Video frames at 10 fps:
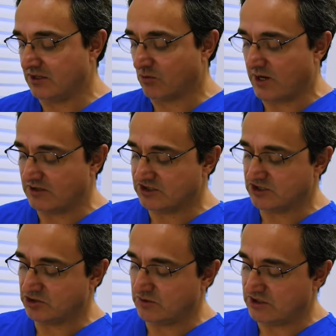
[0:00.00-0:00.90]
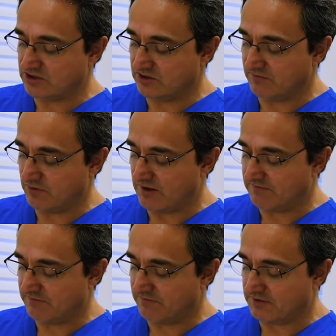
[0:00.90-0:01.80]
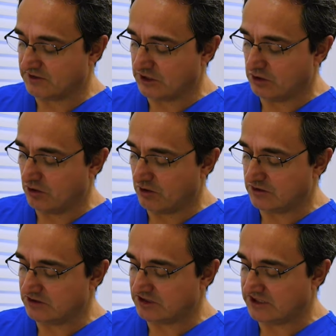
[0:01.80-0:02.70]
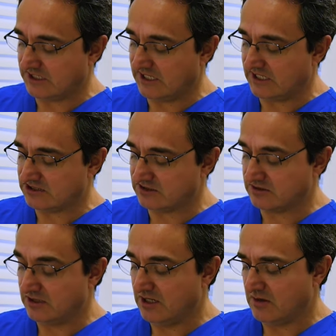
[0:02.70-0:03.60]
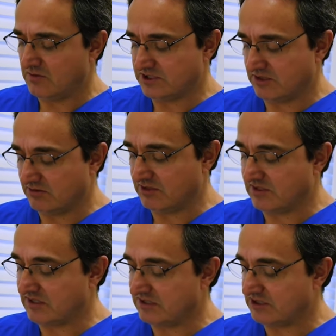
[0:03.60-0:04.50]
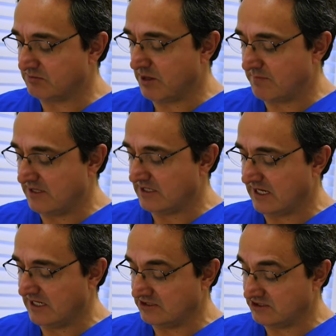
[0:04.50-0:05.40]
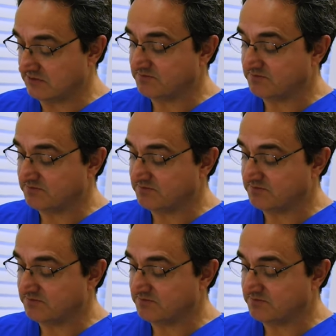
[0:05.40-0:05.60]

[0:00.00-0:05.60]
In a rare situation, if you have a fairly large skin cancer, which I don't think that this might be the case,